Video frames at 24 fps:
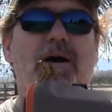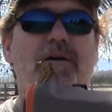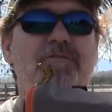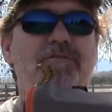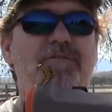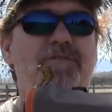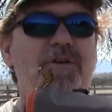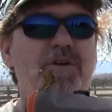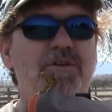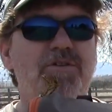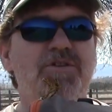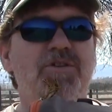
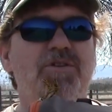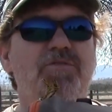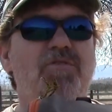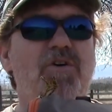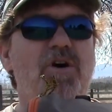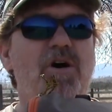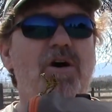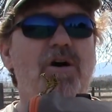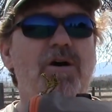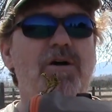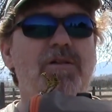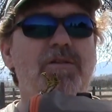First of
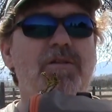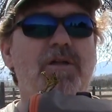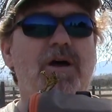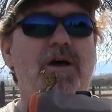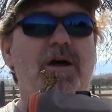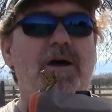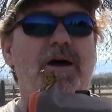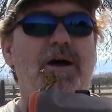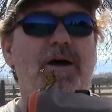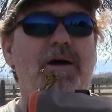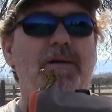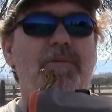
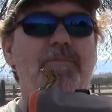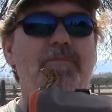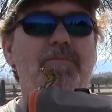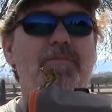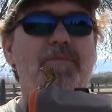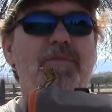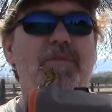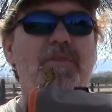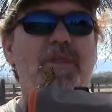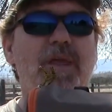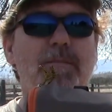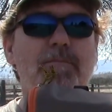all,
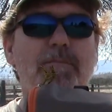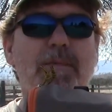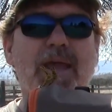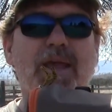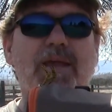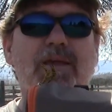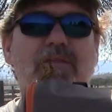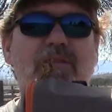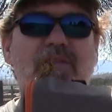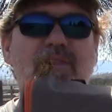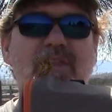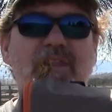they
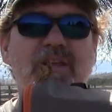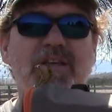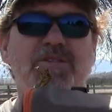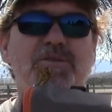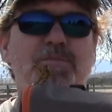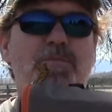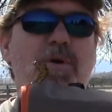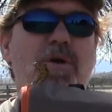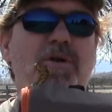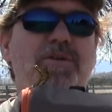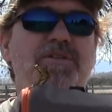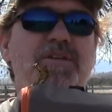make this
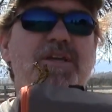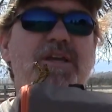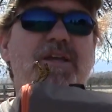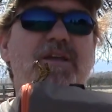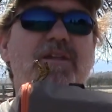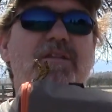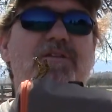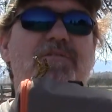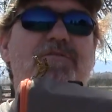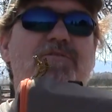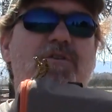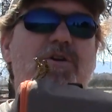
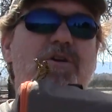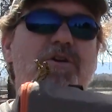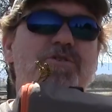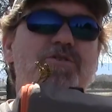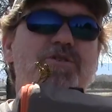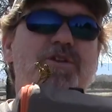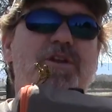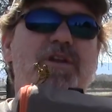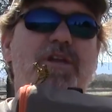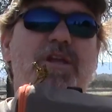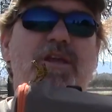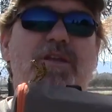particular
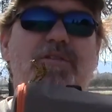version